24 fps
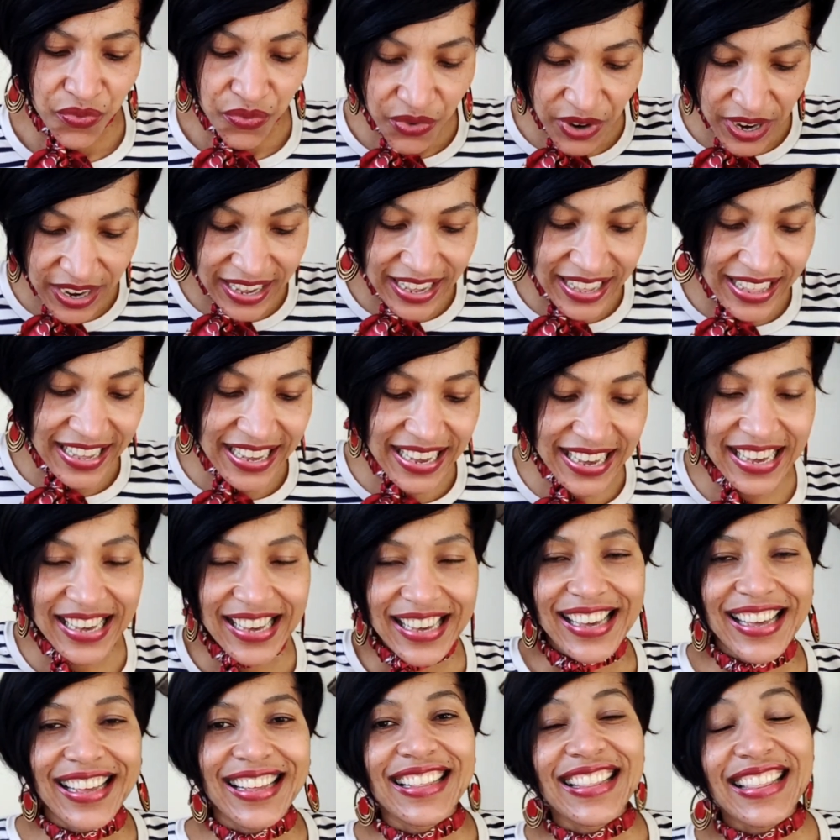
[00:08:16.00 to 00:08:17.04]
really
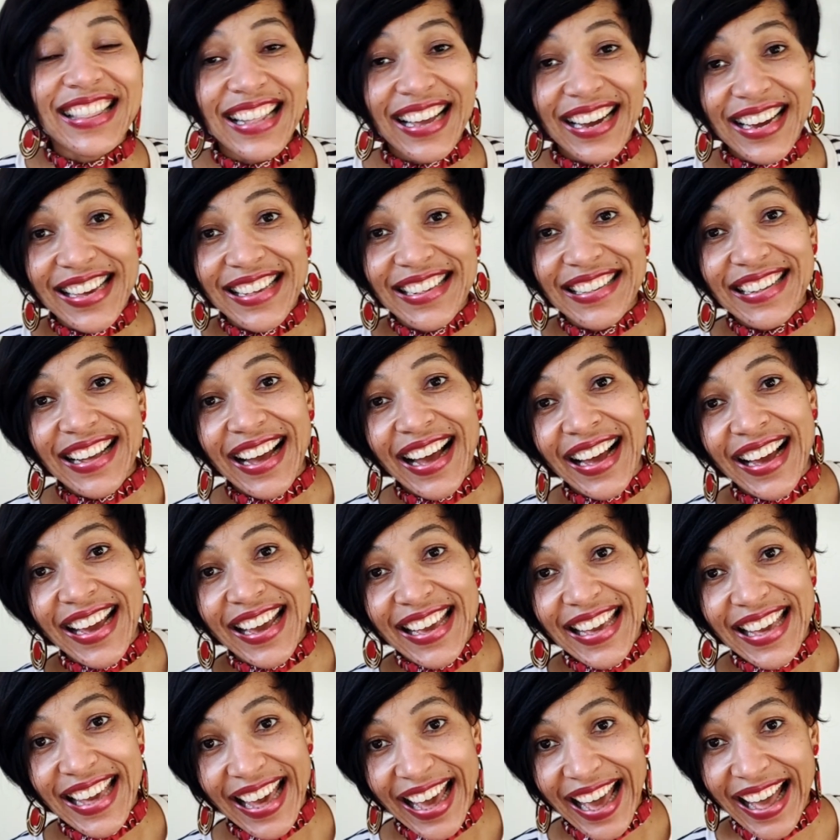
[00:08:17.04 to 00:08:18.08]
nice
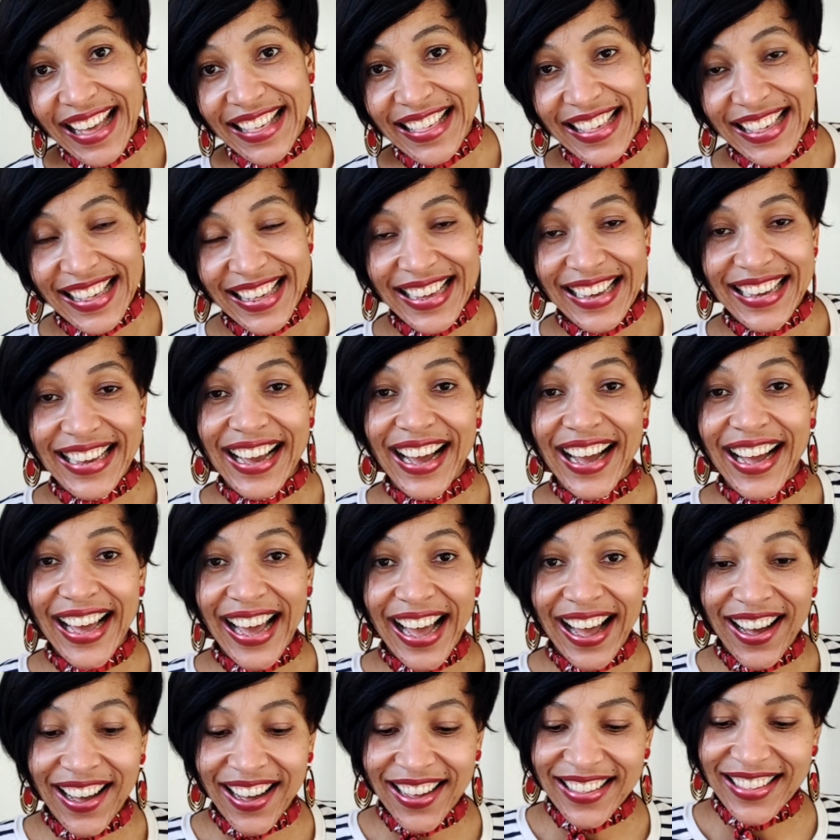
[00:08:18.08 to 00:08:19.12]
eye-catching
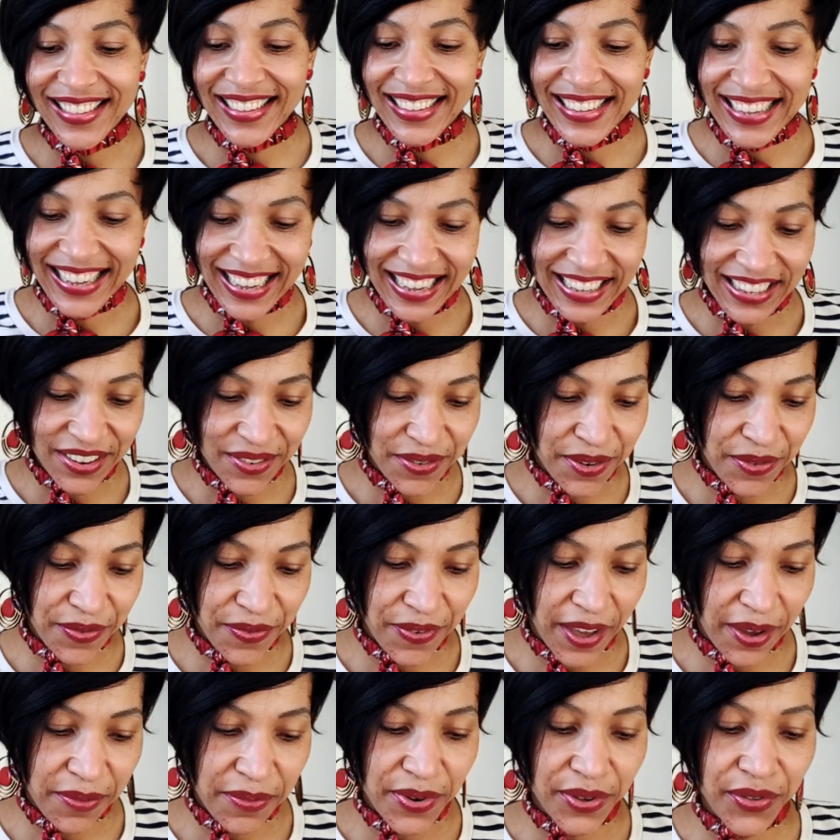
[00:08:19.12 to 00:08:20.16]
art gallery
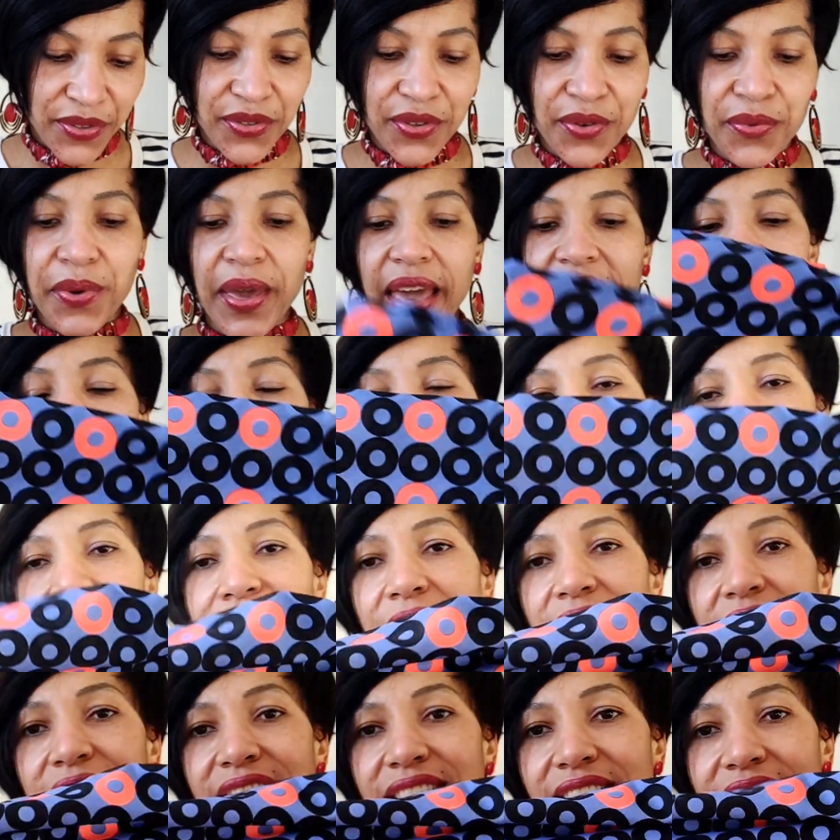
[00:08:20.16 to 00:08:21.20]
fabrics. So we
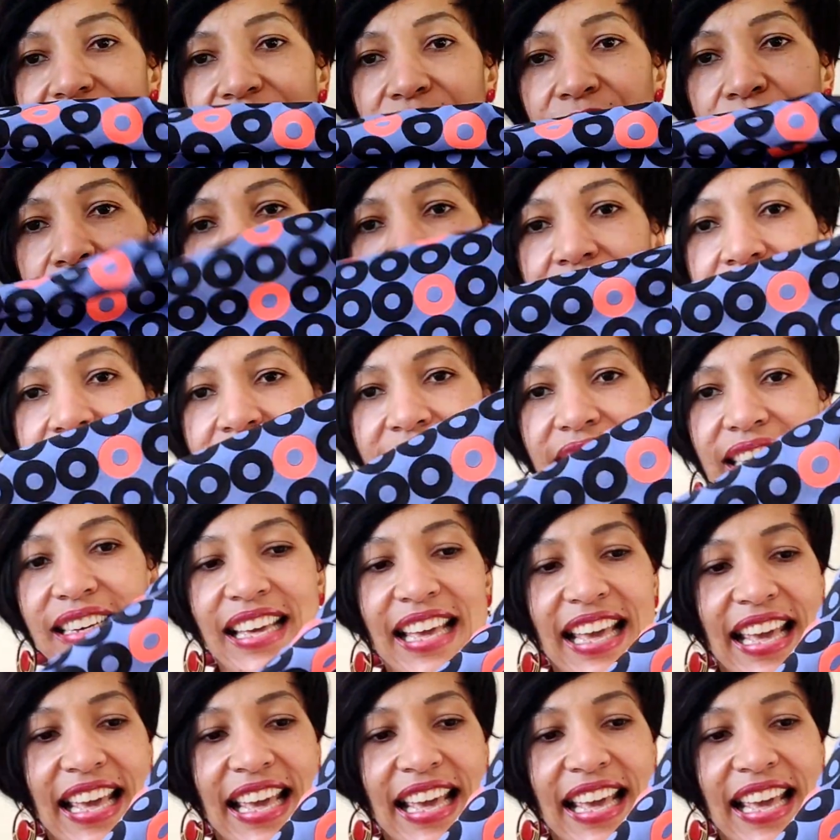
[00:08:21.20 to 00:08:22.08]
have this one